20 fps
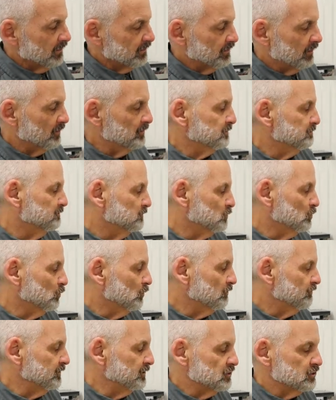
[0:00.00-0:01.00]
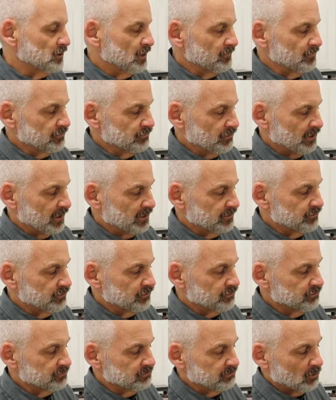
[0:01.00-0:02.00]
The other cool feature on these heads
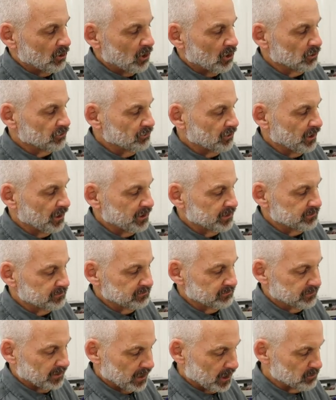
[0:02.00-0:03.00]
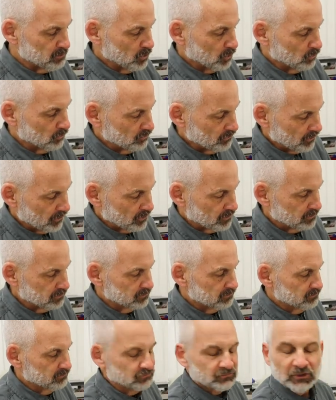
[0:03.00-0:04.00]
is all 10 head bolts are
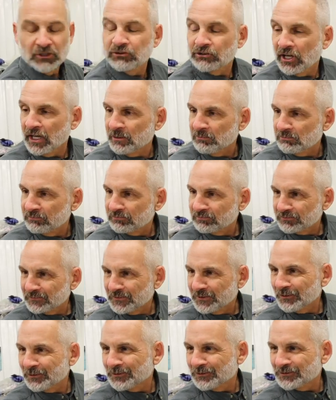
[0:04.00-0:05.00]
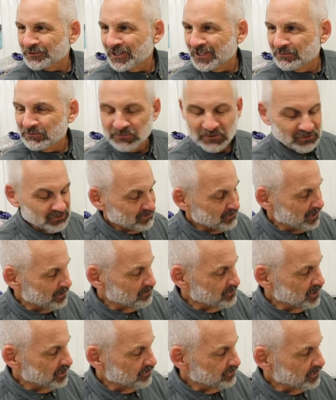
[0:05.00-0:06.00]
the same. You know, the same right.
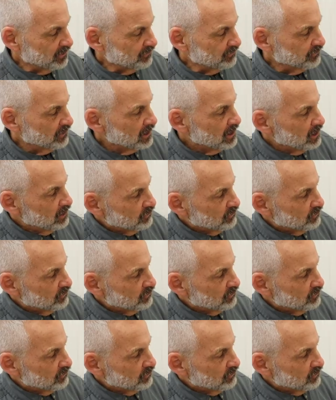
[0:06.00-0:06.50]
same distance.